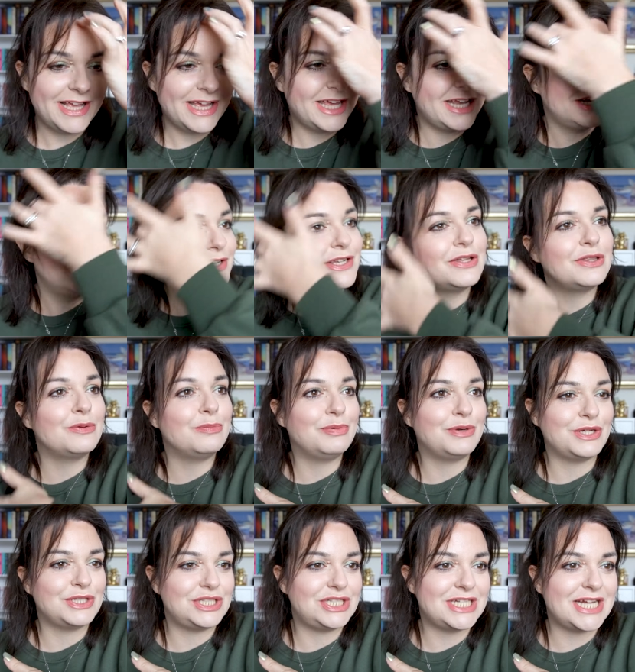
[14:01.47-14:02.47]
in another
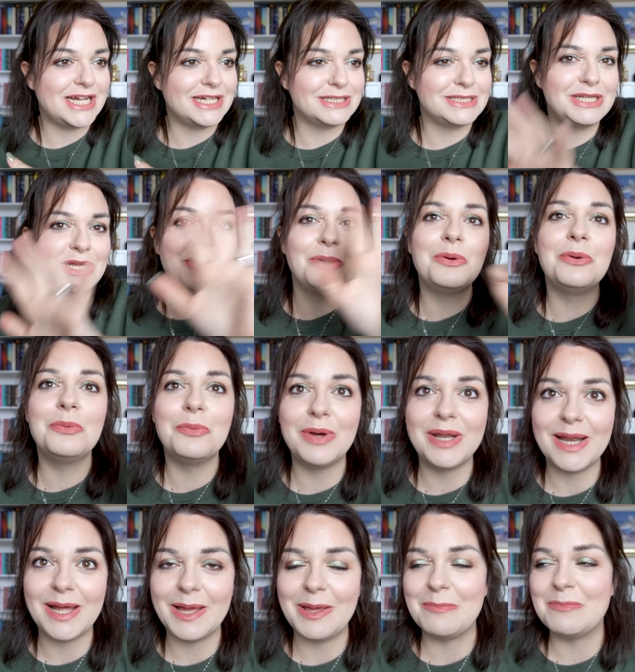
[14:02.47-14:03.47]
project,
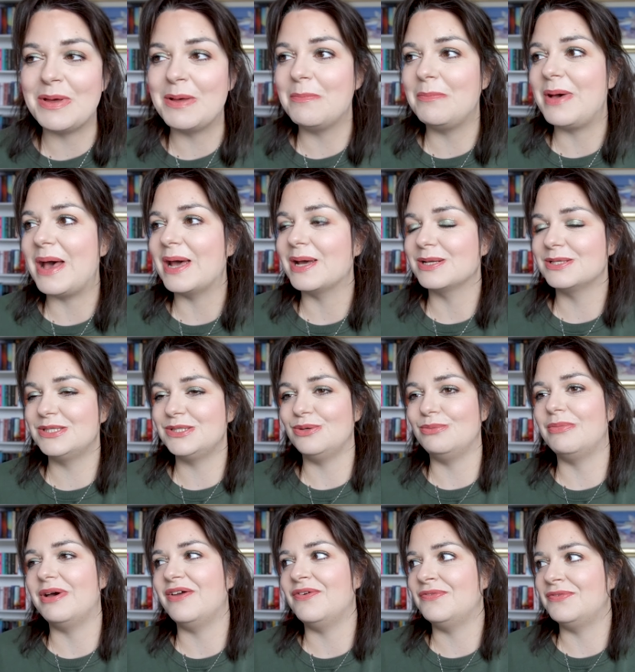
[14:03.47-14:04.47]
when I'm back to
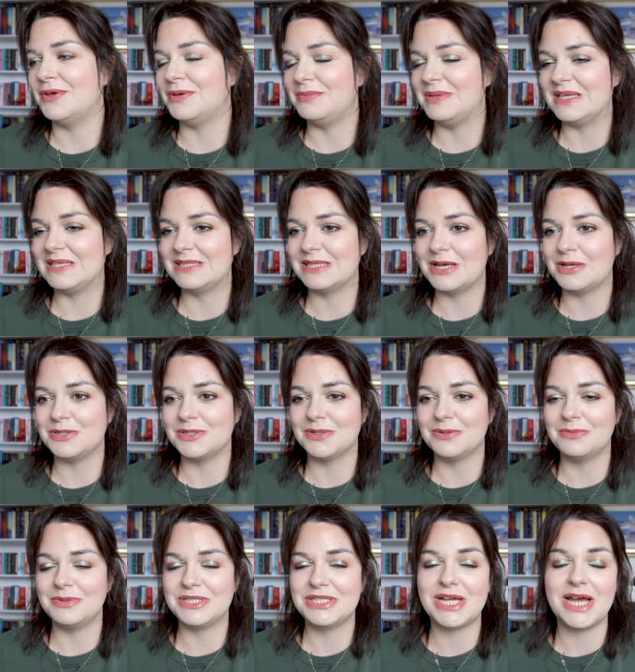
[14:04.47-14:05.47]
my filming schedule,
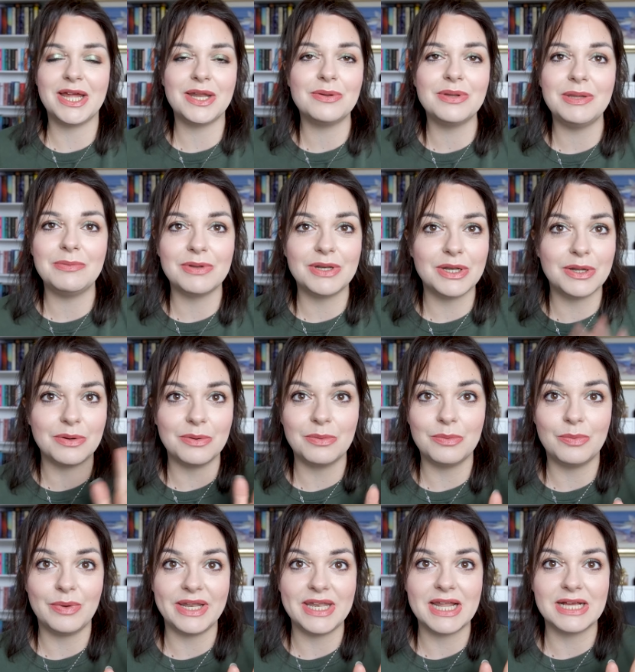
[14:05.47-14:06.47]
which I don't even know
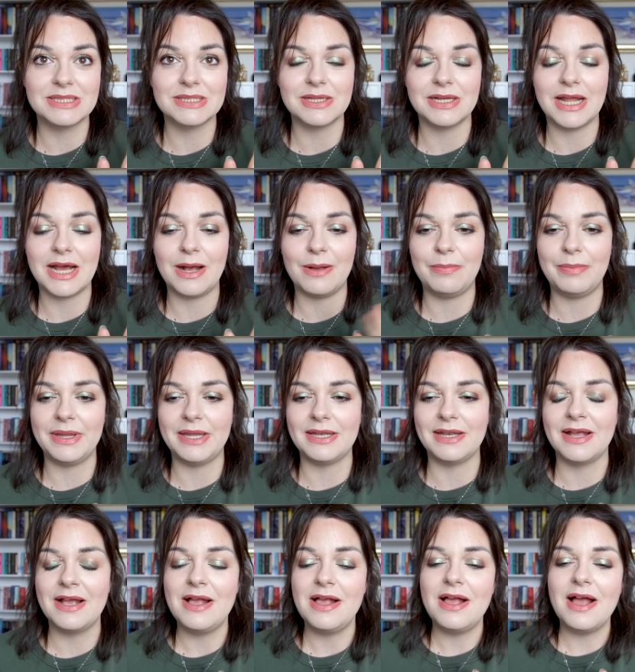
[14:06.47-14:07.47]
when that's gonna
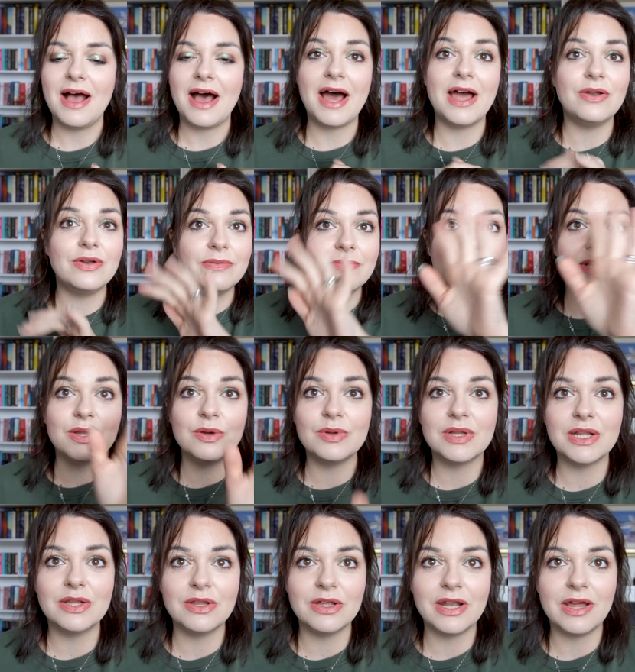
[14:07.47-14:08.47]
happen. I don't even know what
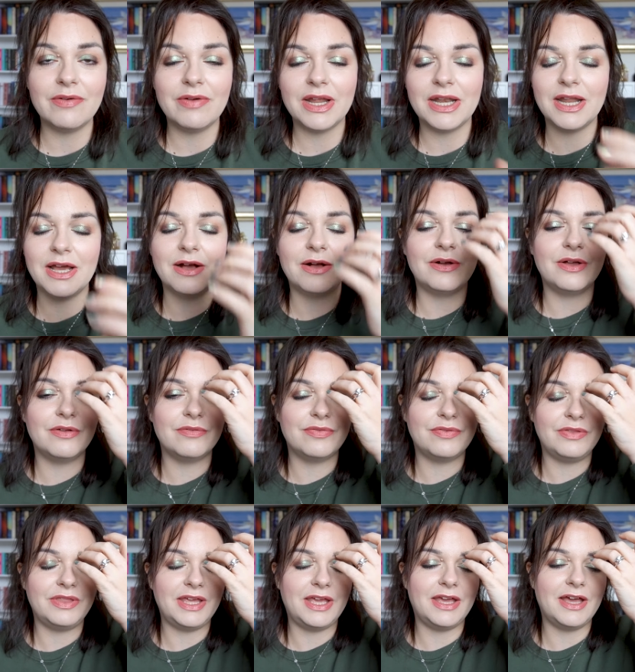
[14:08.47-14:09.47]
I look like right now.
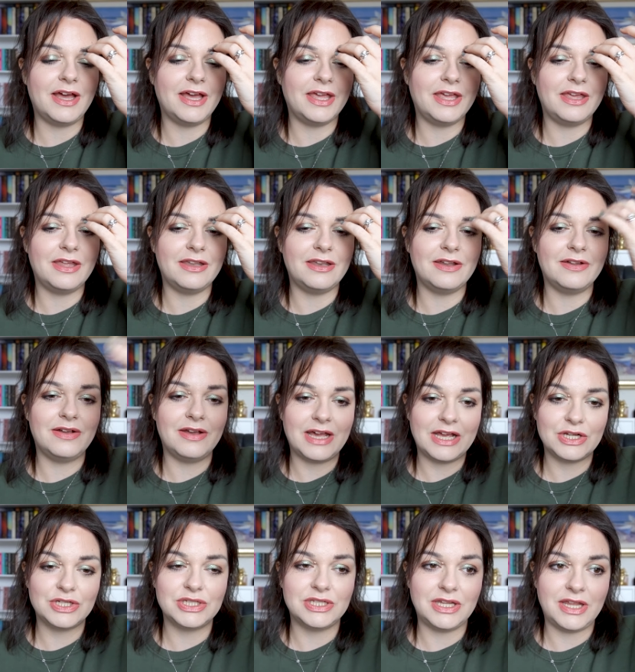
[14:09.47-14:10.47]
Hopefully I can
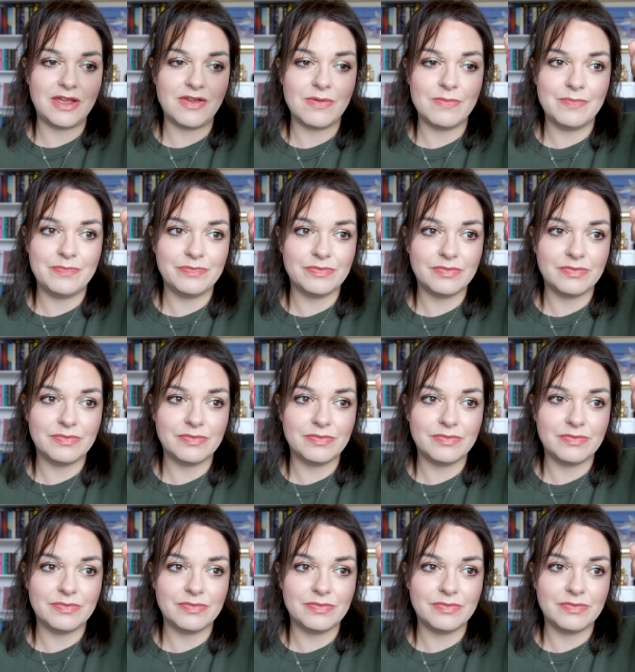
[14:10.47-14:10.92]
actually